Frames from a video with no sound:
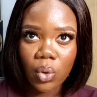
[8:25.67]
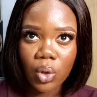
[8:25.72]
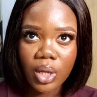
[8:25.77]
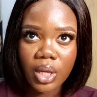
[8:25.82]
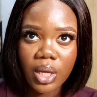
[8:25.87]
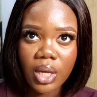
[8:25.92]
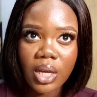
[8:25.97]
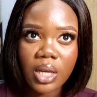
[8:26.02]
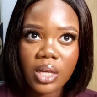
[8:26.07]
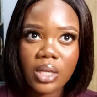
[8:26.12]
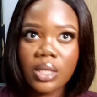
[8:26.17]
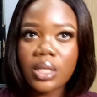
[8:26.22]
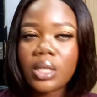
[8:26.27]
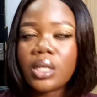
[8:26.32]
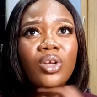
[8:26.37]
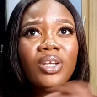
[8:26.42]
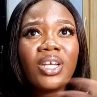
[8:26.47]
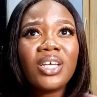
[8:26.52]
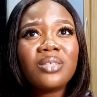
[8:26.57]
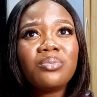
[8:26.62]
okay,
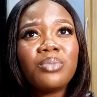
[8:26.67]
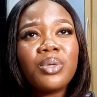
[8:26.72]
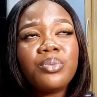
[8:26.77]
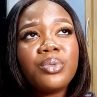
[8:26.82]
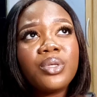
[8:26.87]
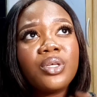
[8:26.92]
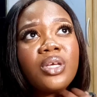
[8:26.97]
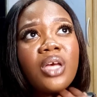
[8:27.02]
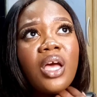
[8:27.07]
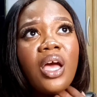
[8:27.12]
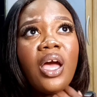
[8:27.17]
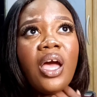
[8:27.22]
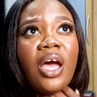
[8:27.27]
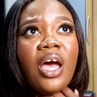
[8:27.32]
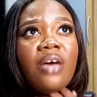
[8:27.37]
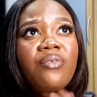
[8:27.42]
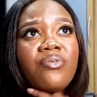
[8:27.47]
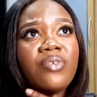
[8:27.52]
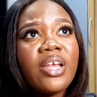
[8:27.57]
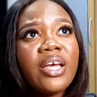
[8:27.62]
unless maybe
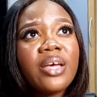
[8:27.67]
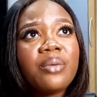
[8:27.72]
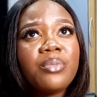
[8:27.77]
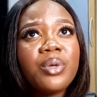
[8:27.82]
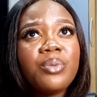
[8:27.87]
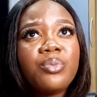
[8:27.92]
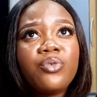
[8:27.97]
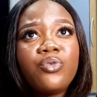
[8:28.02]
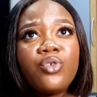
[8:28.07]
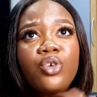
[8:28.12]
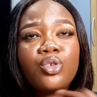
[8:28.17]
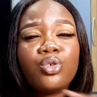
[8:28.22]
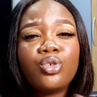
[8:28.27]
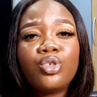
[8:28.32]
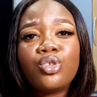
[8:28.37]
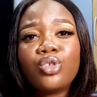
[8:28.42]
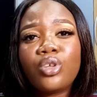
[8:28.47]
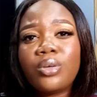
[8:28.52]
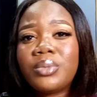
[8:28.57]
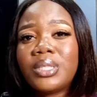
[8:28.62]
I feel like maybe if you're
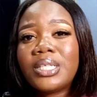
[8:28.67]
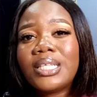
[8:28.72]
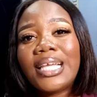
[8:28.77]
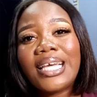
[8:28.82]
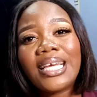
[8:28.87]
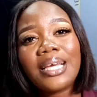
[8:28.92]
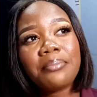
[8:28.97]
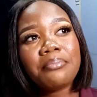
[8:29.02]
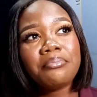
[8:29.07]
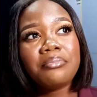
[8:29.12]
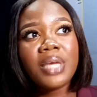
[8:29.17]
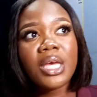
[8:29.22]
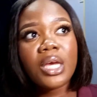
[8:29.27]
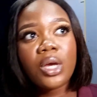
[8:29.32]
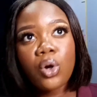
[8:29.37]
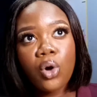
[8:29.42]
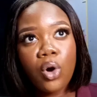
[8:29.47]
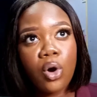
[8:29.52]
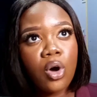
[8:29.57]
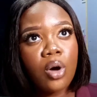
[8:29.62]
doing something like
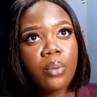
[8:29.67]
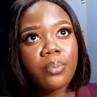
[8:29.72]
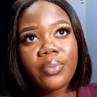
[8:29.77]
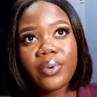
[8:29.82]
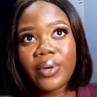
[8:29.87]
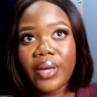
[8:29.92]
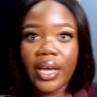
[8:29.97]
makeup,